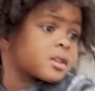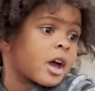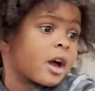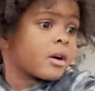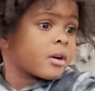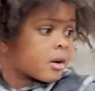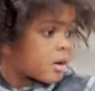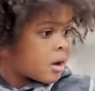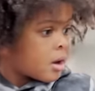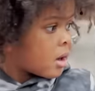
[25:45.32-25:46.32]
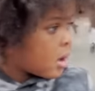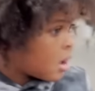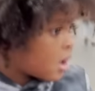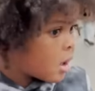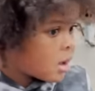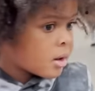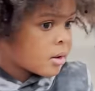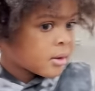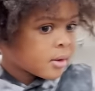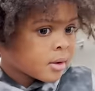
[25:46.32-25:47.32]
is having an absolute
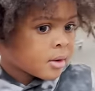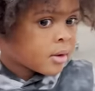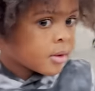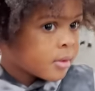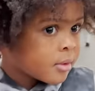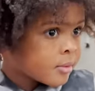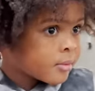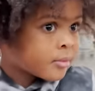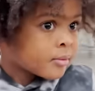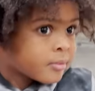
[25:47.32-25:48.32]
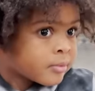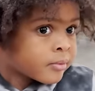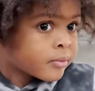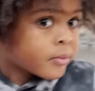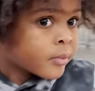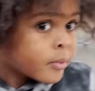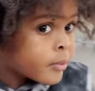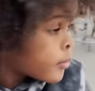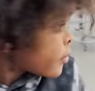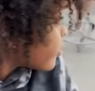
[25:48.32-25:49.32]
mare of a time. He wants every single
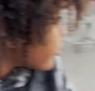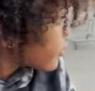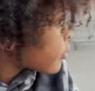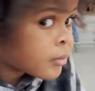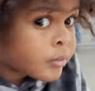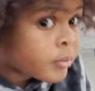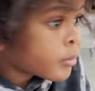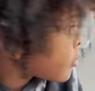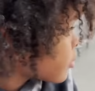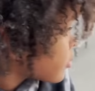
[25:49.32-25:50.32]
But You can't have nothing, big boy.